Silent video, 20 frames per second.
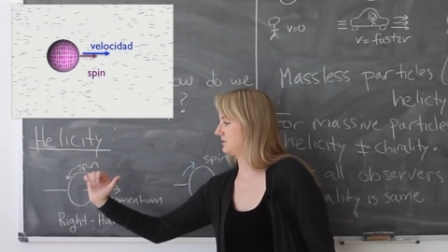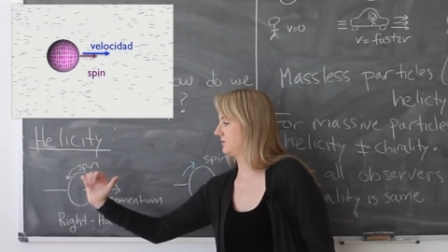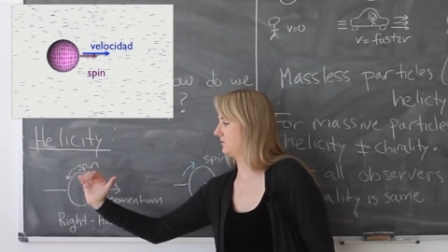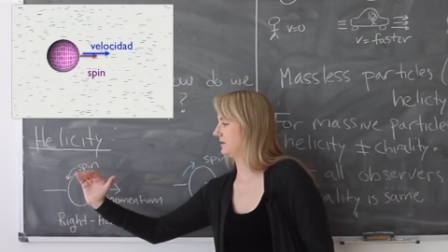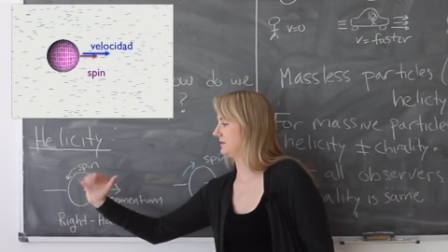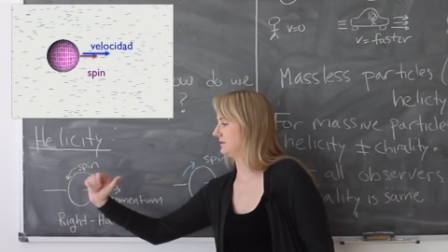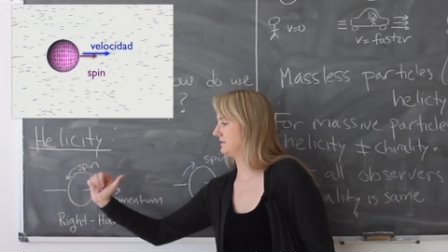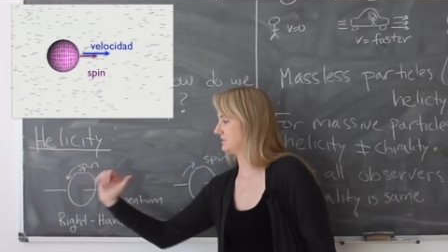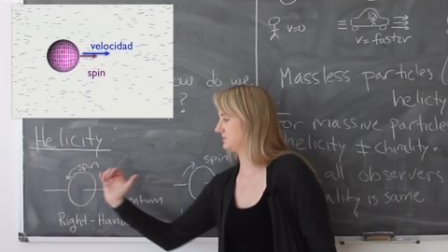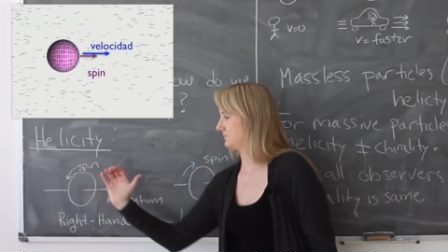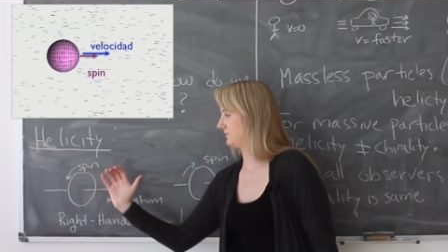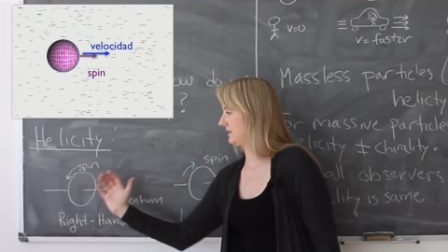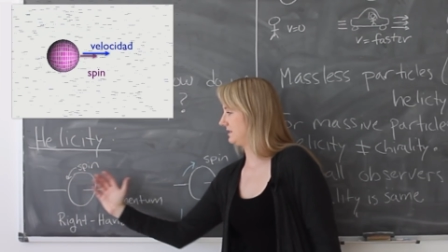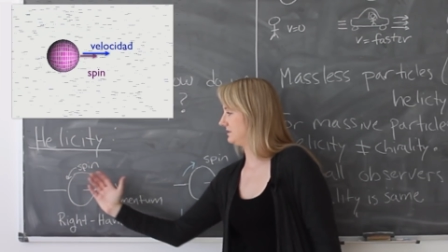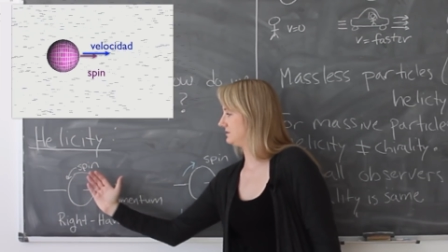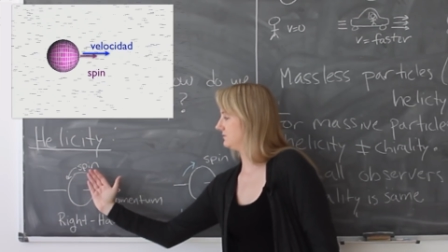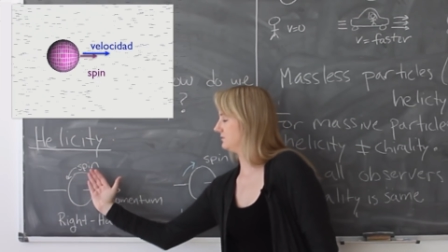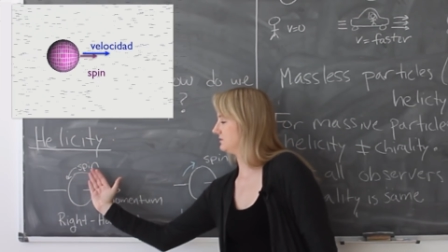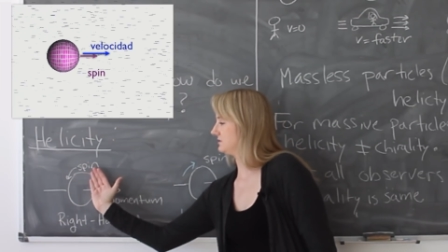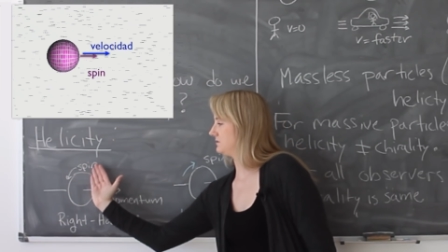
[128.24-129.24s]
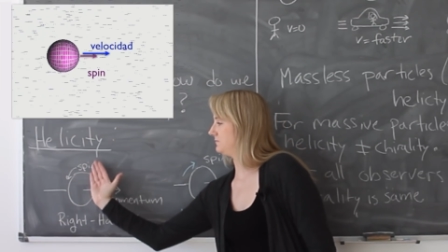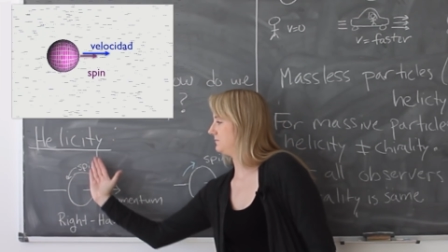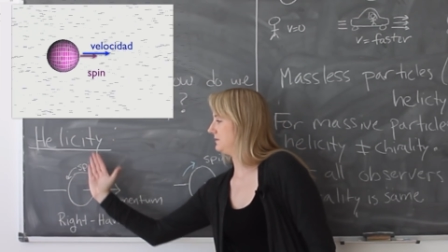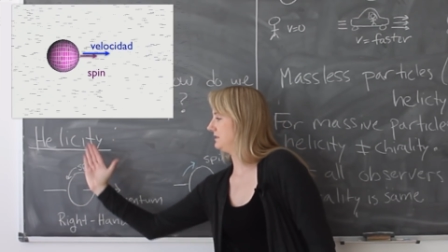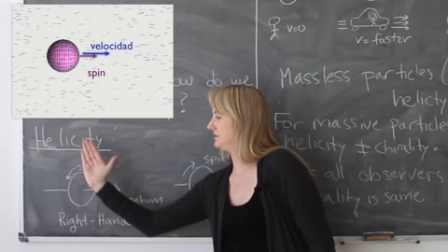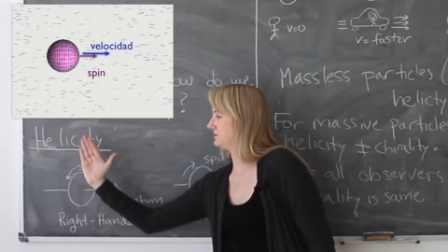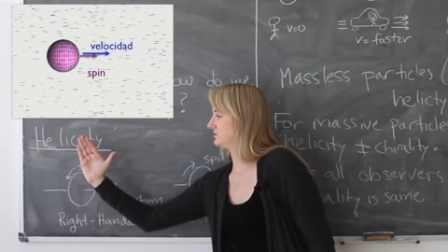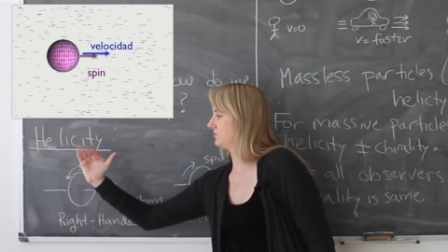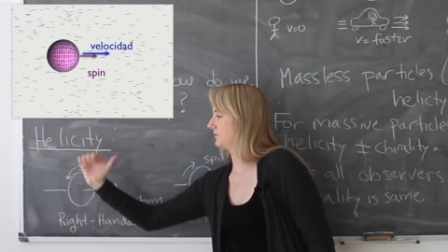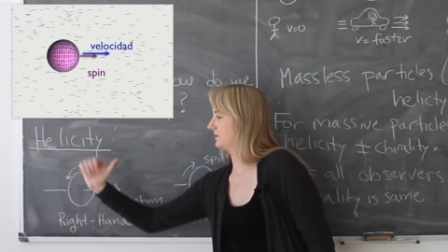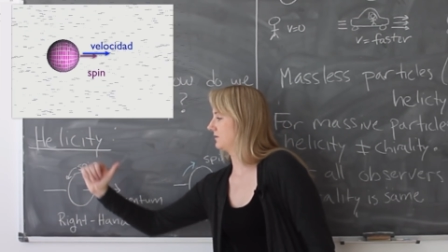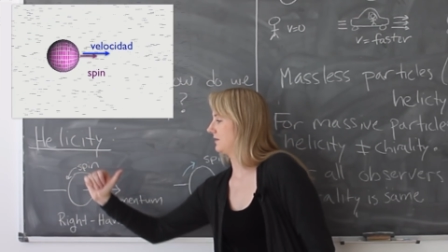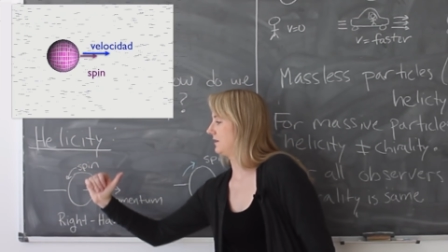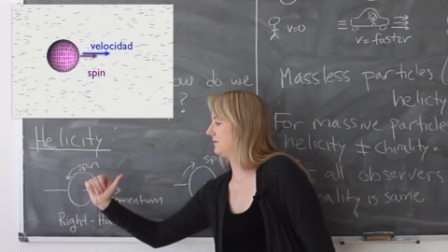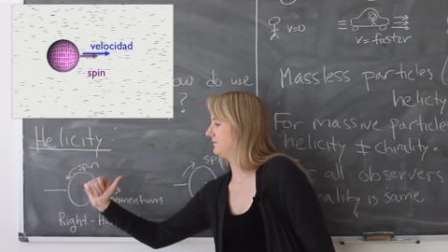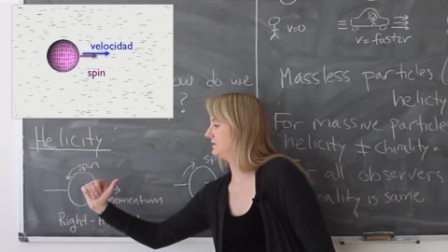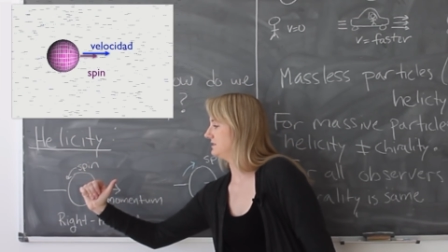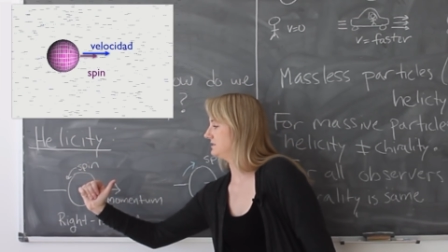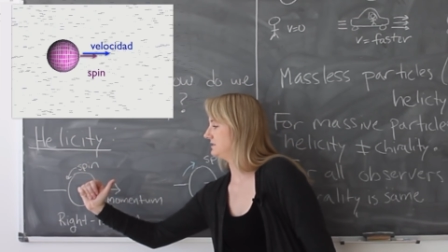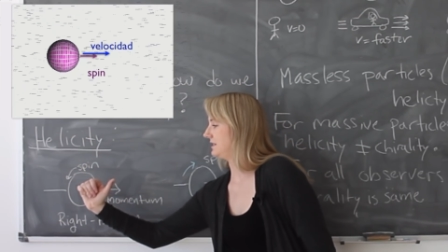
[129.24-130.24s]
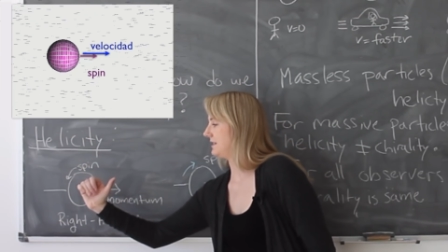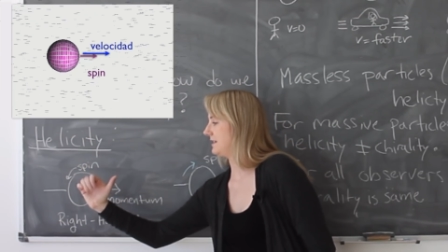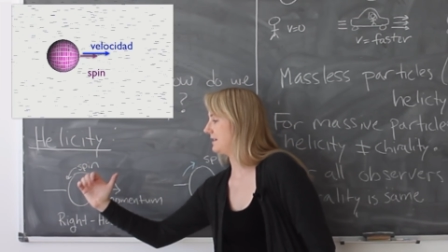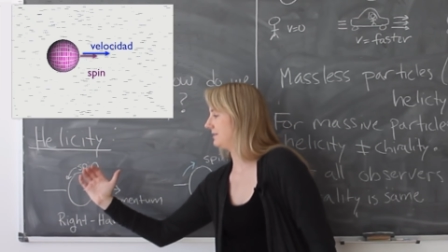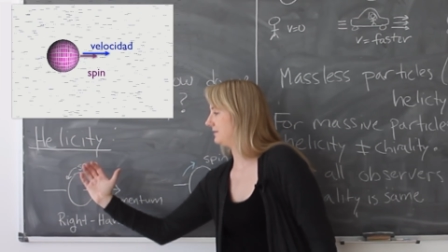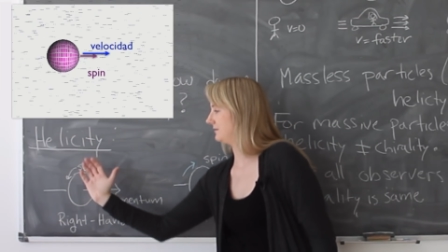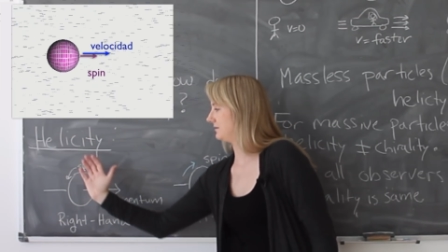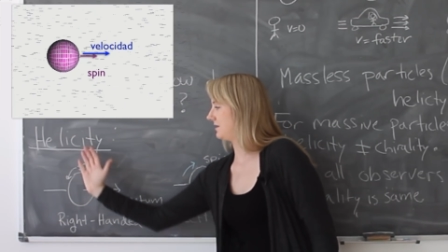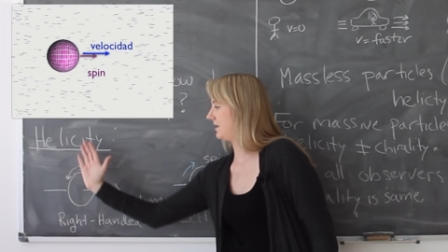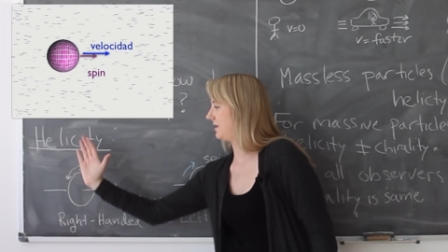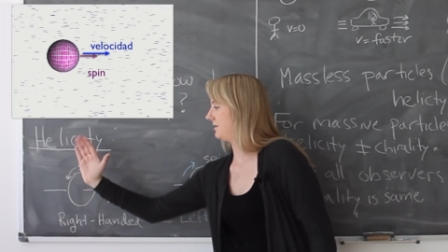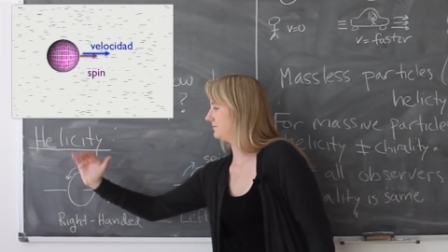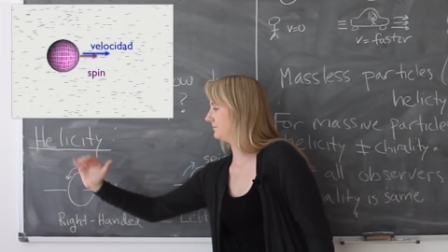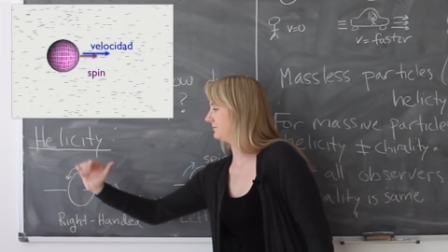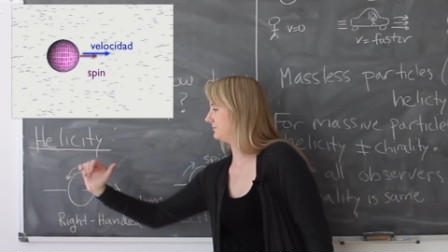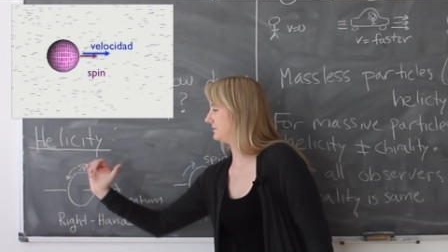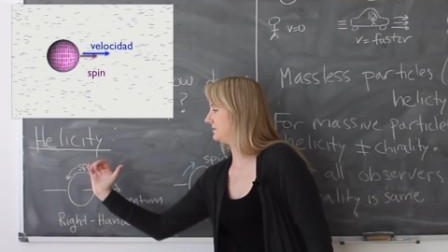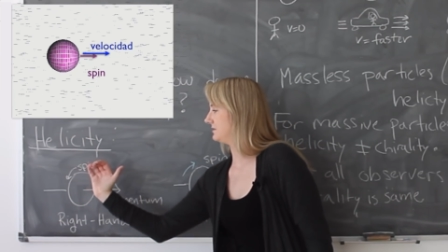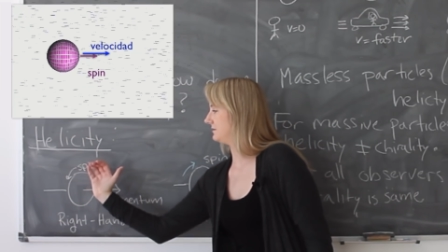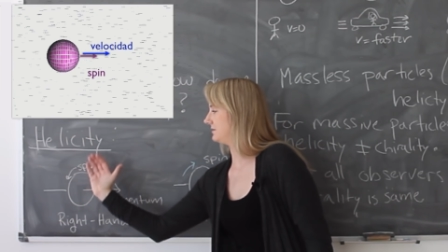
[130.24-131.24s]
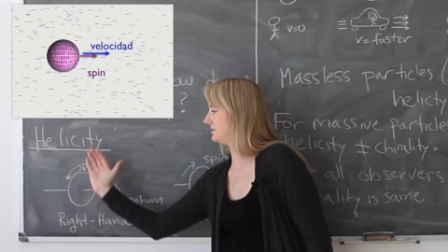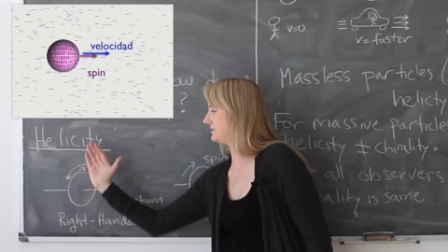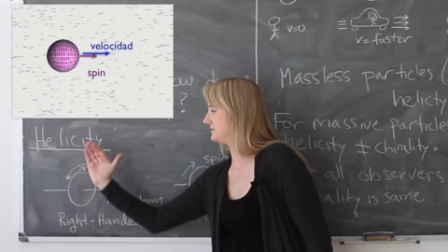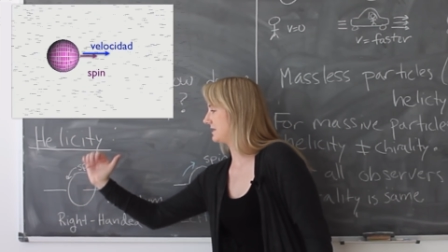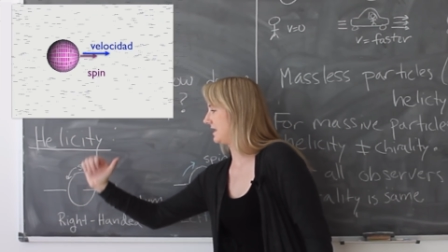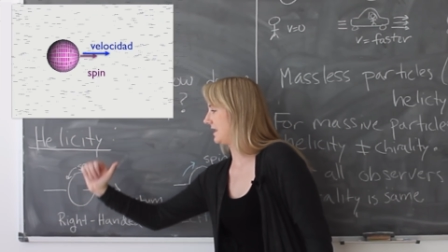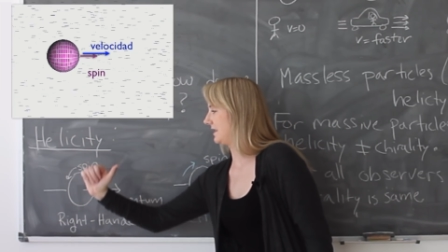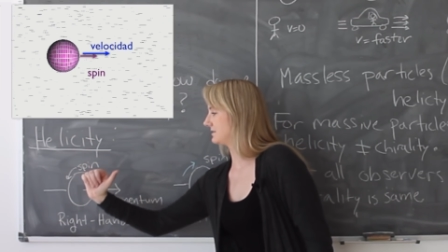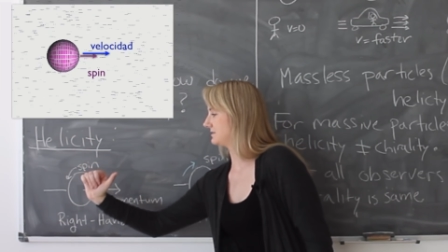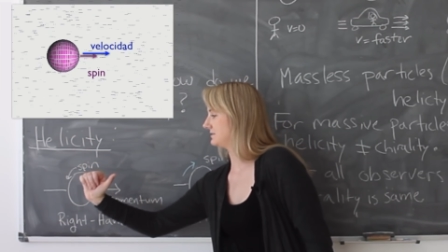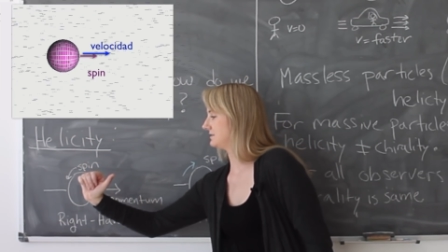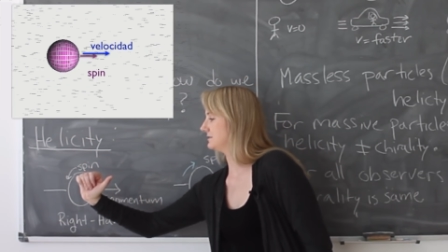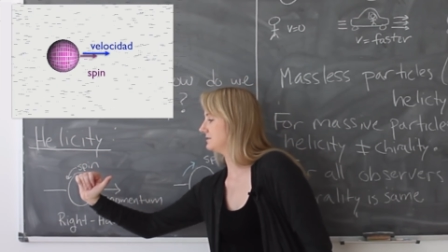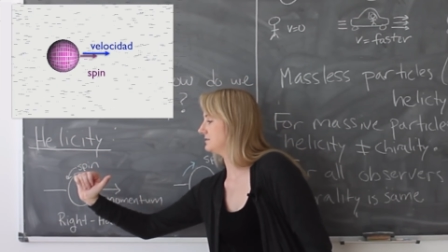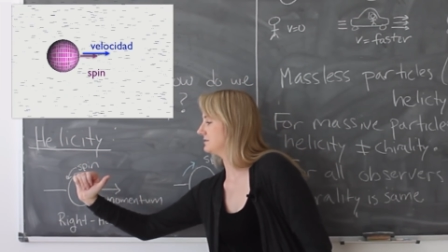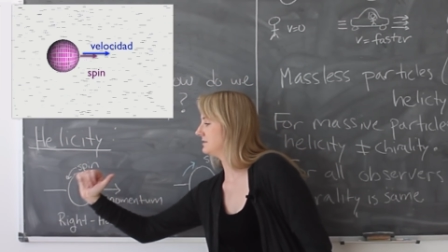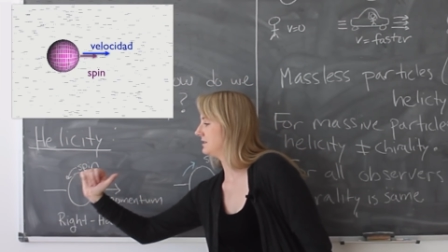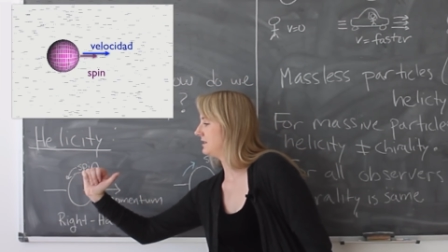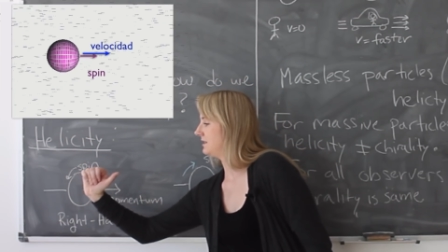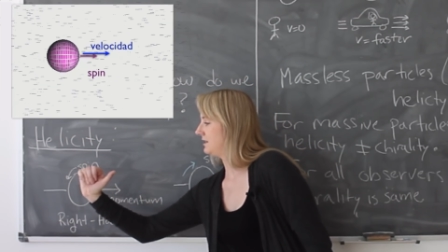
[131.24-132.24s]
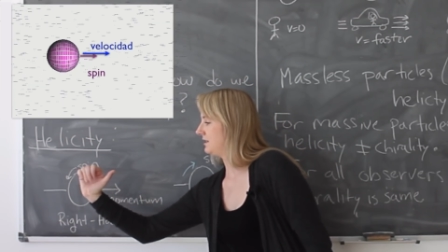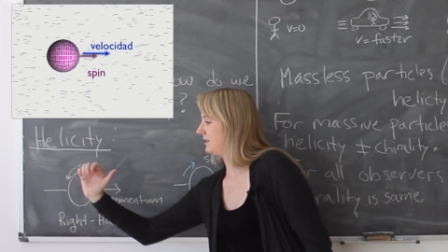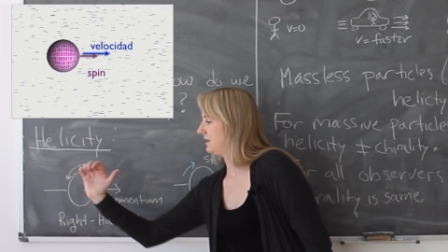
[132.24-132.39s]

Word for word: is going this way. So its spin is going around this, hand, the, this axis,